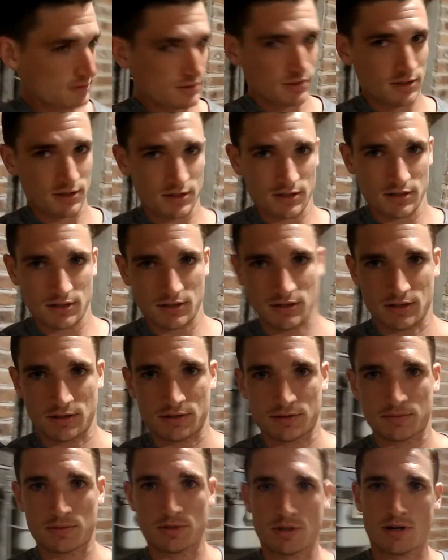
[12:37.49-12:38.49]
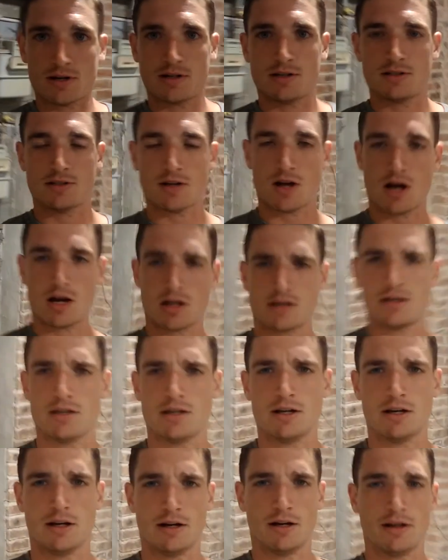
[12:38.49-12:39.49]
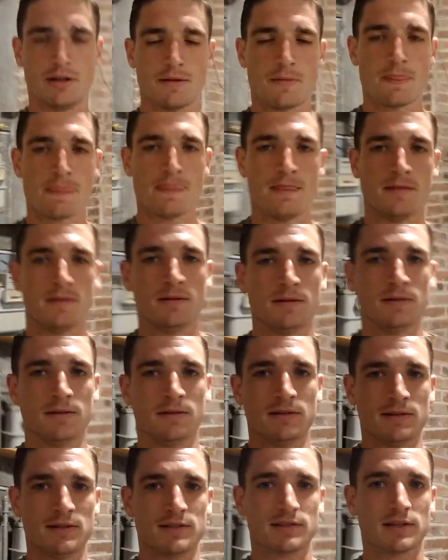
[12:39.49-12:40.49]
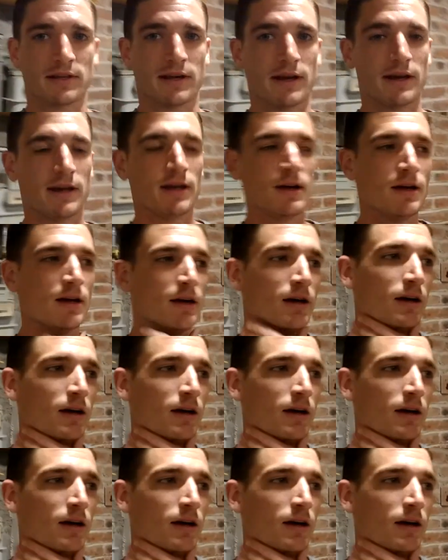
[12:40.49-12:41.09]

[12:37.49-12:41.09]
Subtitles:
Jeez, I'm trying to talk here. This guy.